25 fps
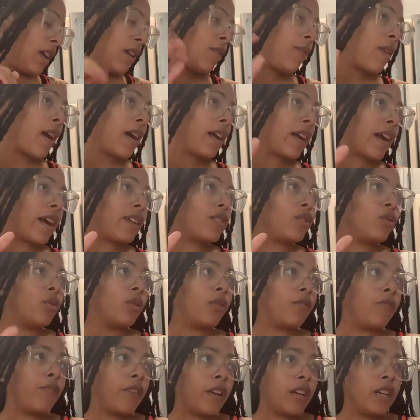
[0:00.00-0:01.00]
If I got
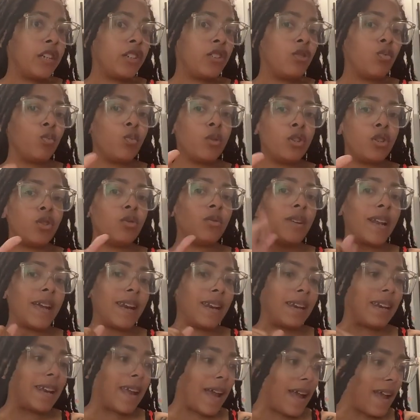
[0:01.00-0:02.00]
you a fish, would you
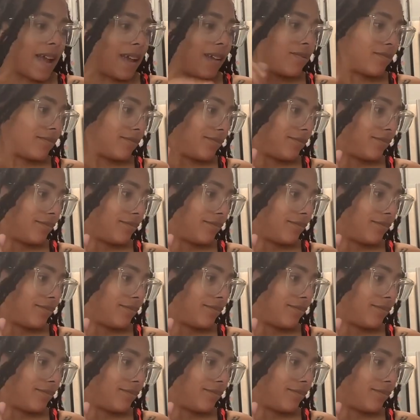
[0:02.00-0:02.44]
let it die?